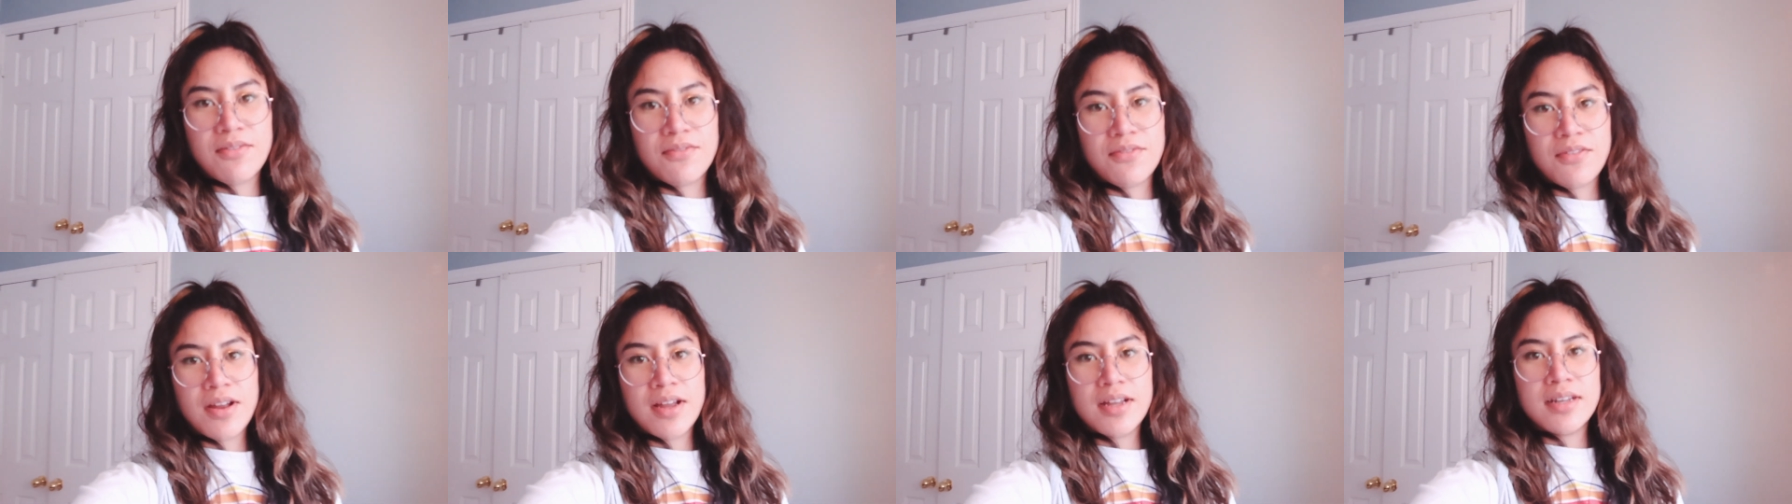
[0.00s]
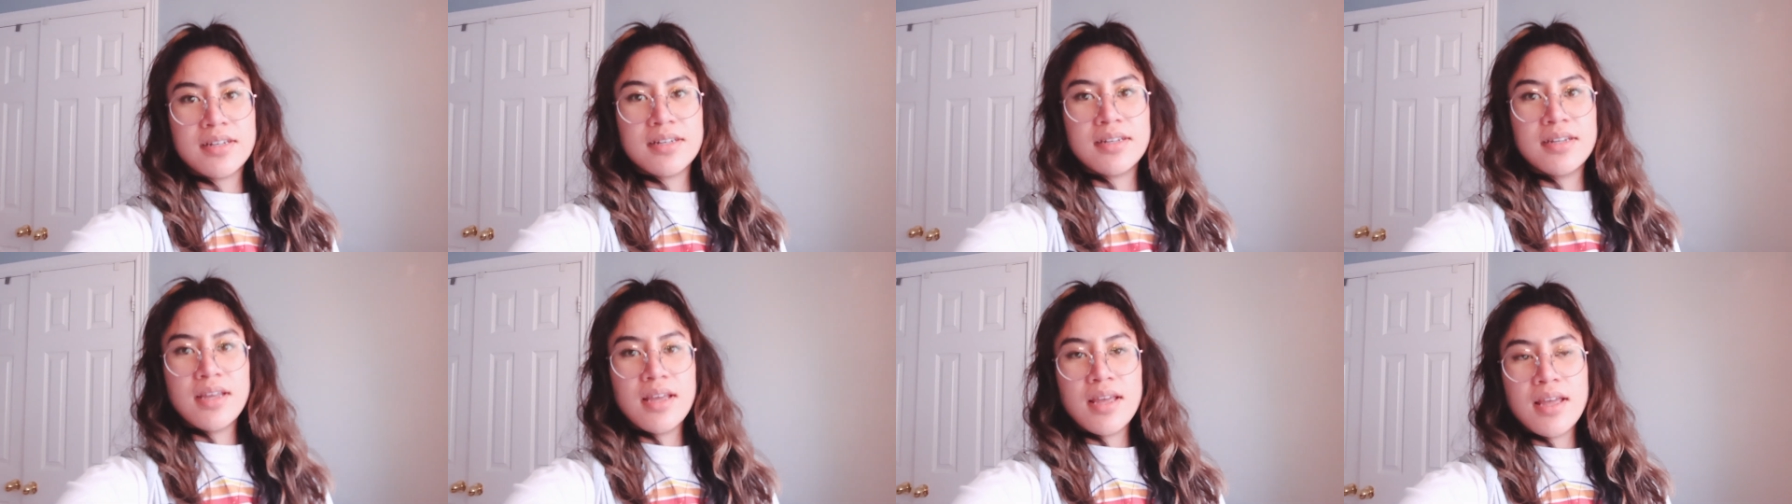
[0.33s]

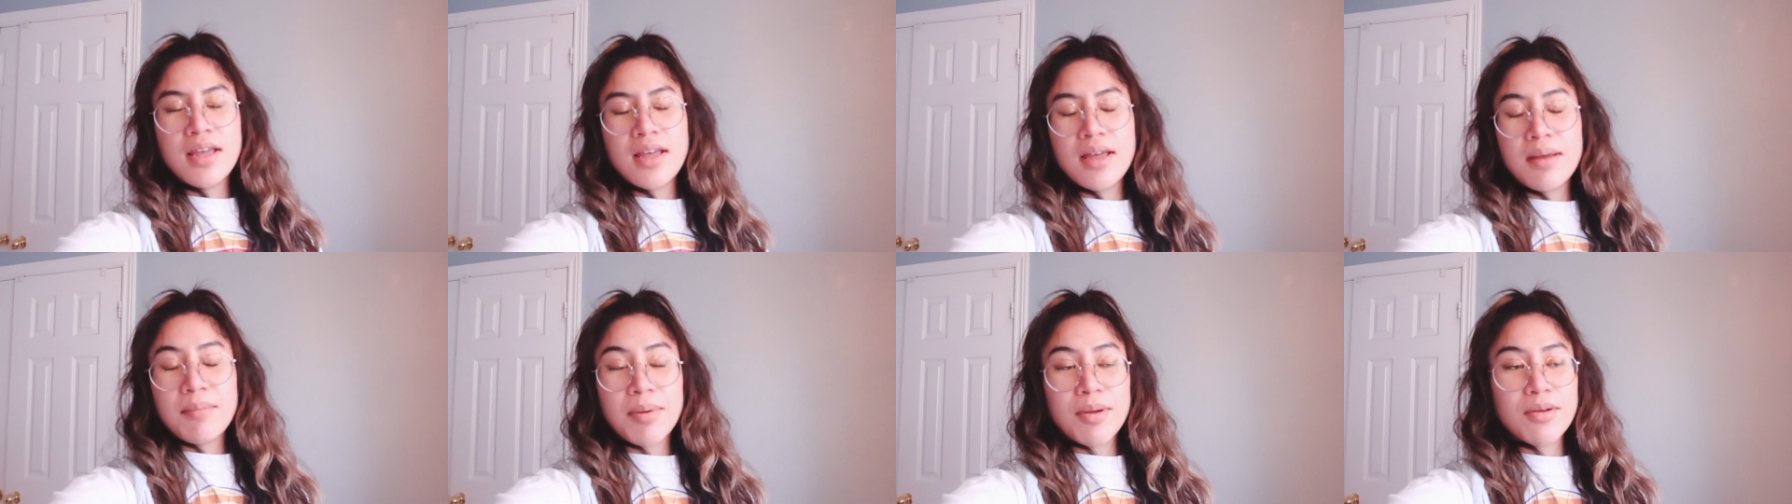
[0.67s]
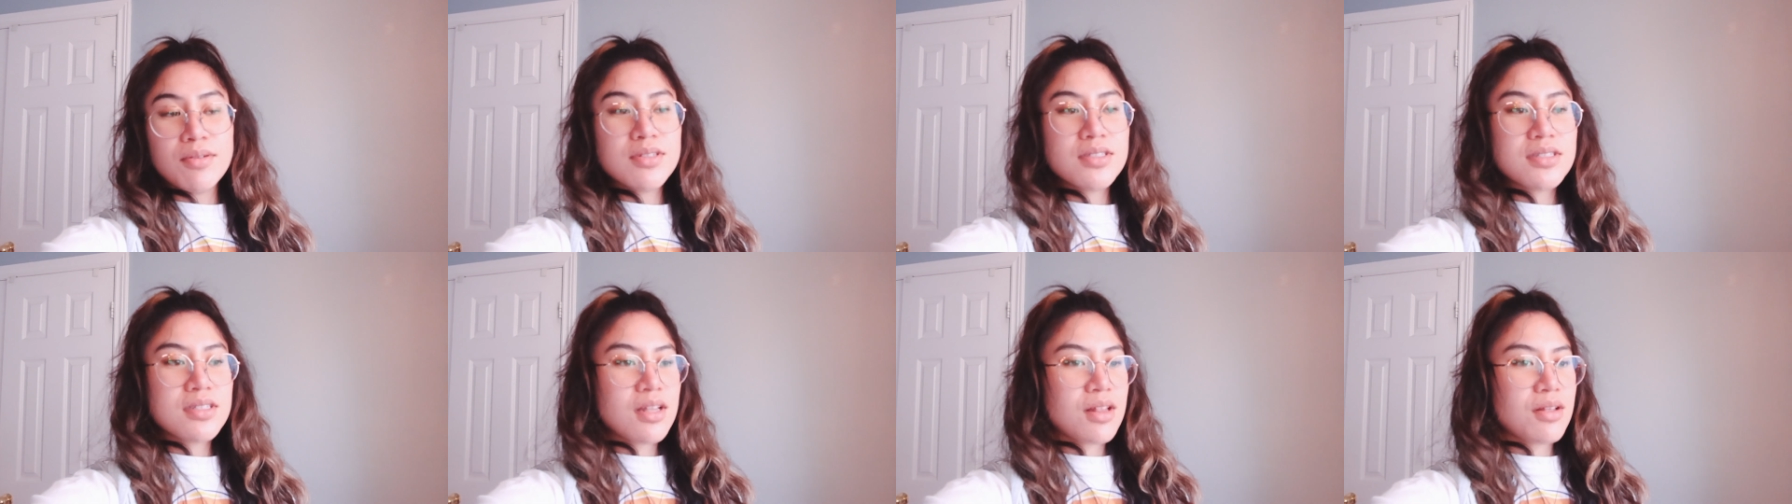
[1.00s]
friend, but it
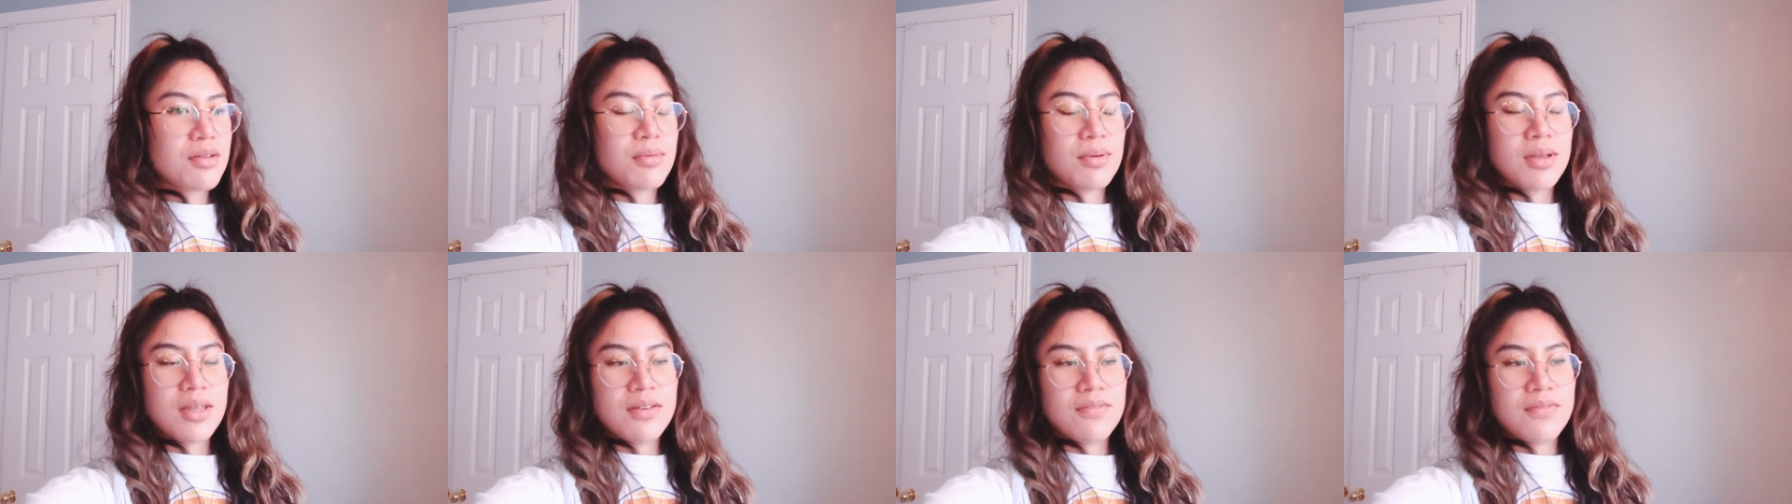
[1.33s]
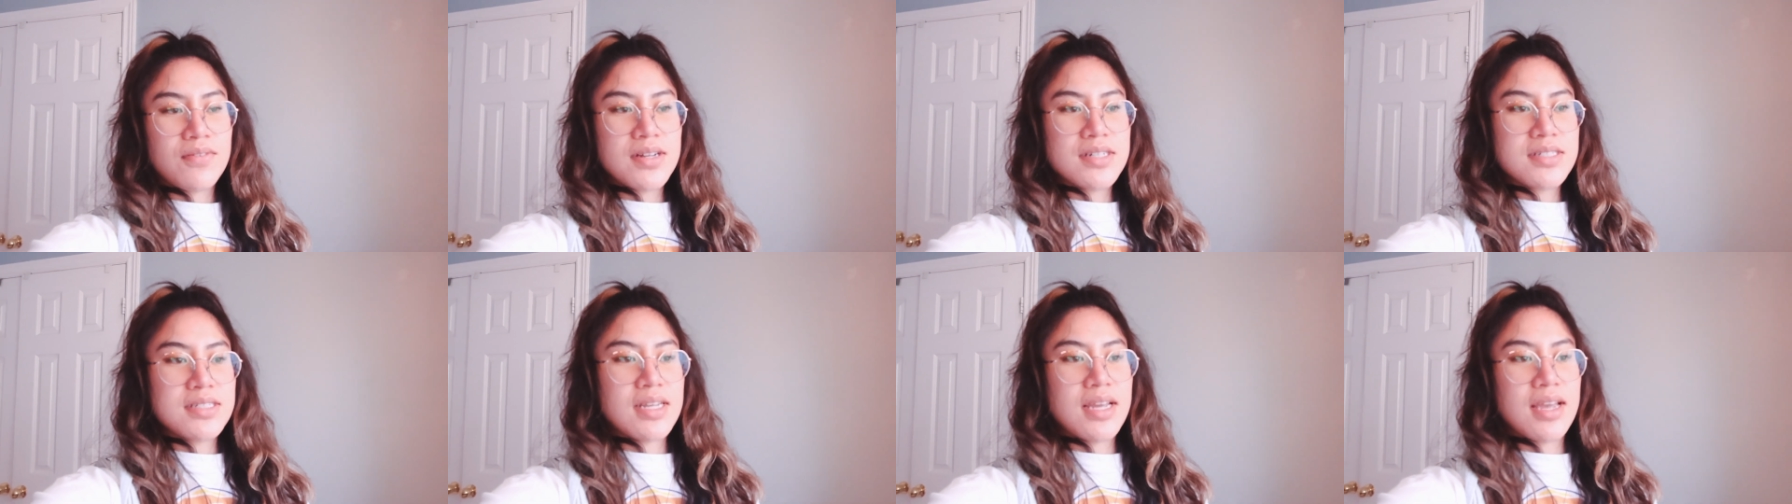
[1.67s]
was still a really
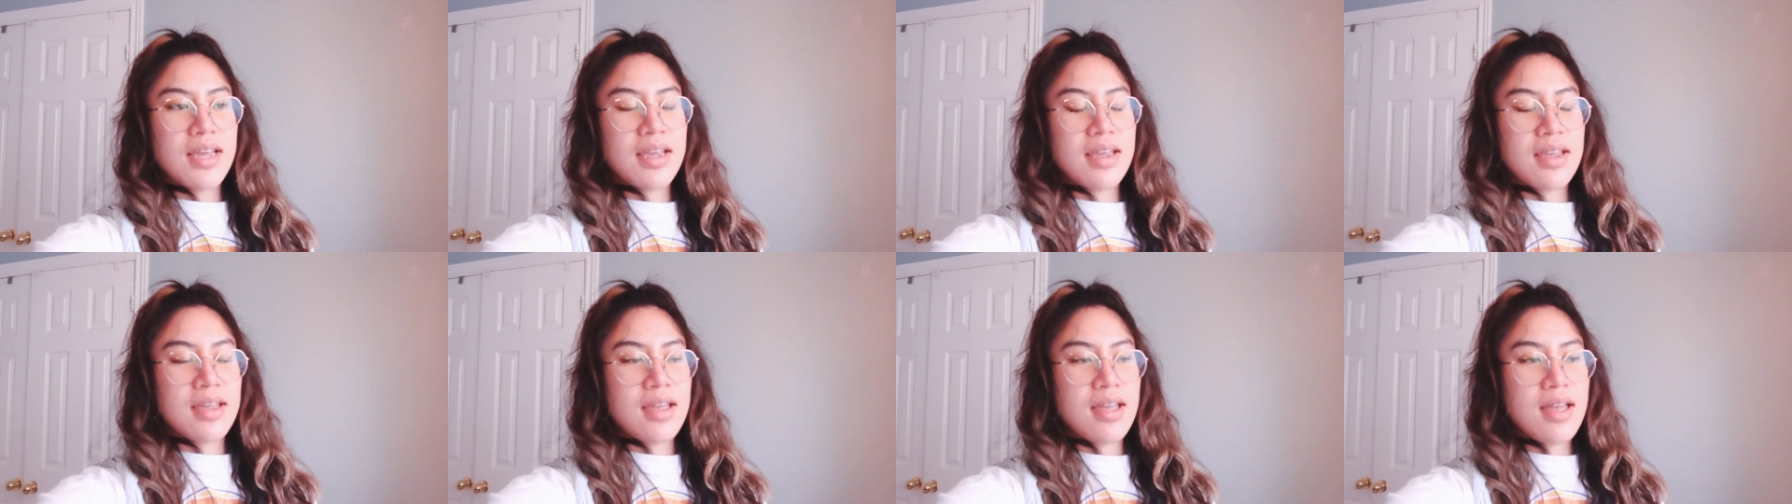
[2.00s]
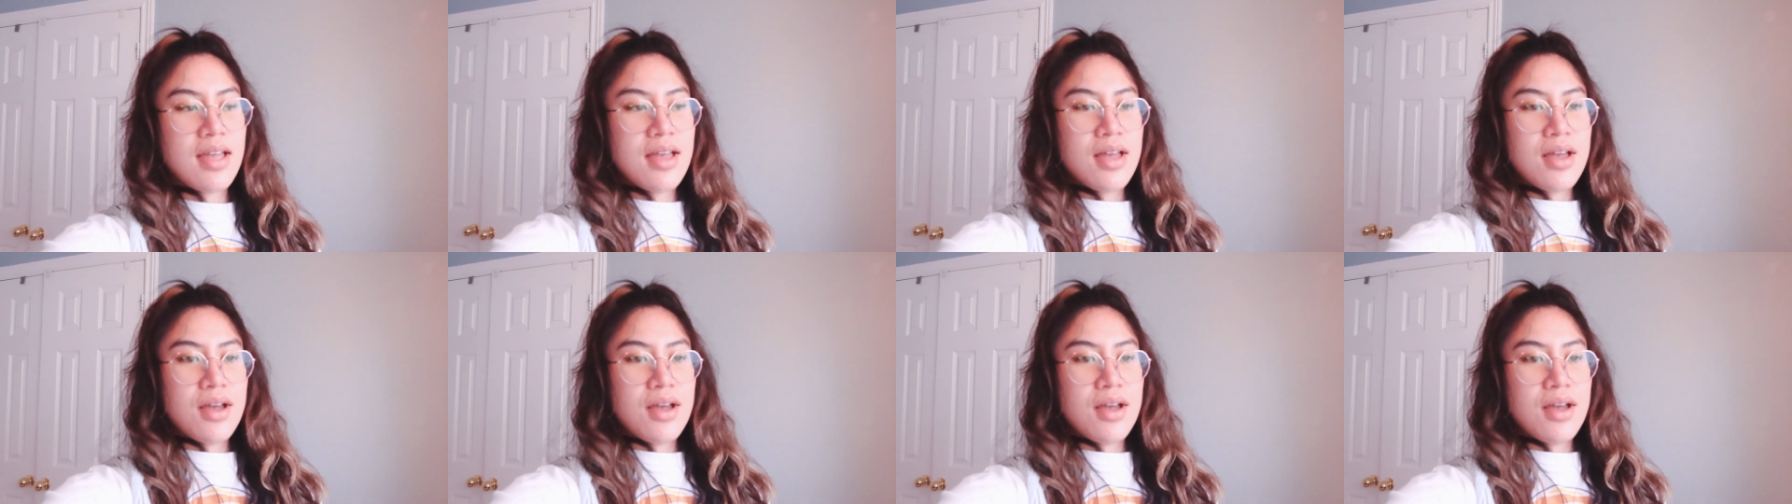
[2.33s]
fun day.